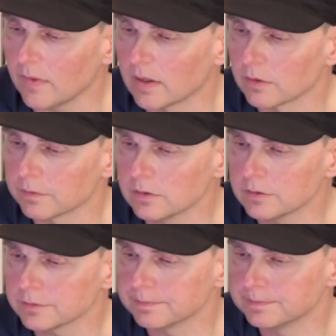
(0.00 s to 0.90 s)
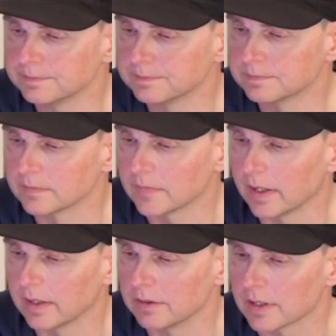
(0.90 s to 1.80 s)
front,
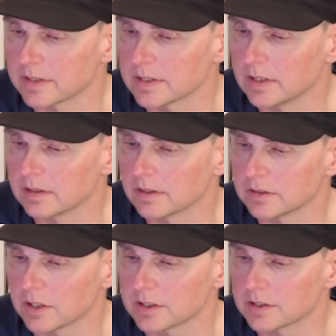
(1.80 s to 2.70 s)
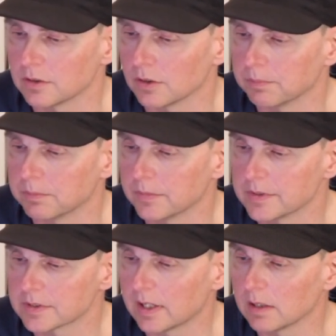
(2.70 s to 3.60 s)
and you can see it adjusts the
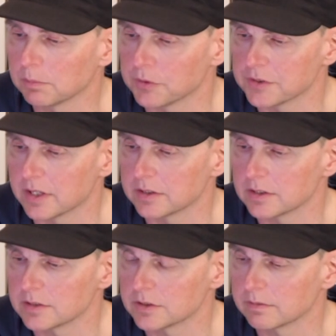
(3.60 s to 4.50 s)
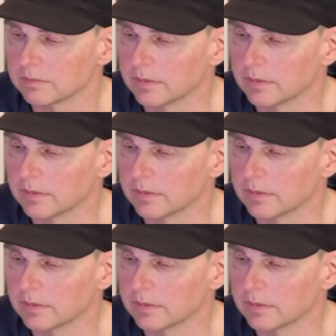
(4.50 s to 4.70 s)
scale percentage